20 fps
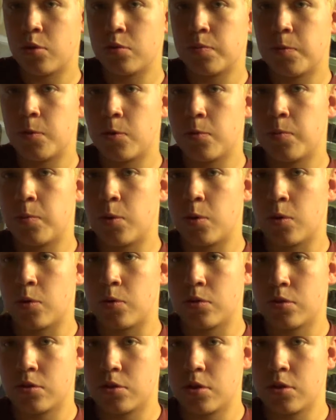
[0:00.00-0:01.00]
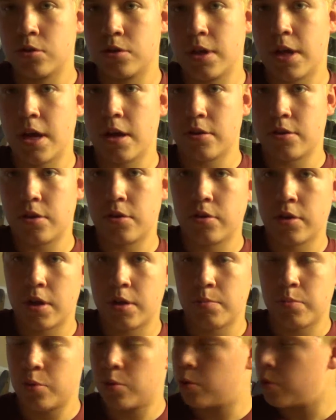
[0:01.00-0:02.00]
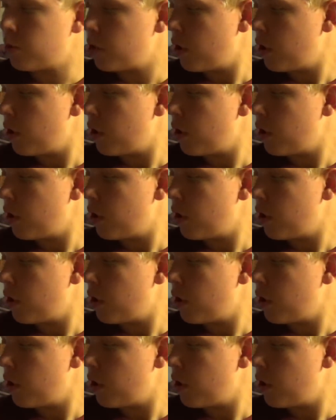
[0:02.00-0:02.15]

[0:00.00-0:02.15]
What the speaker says: Goes down, turn around, pull.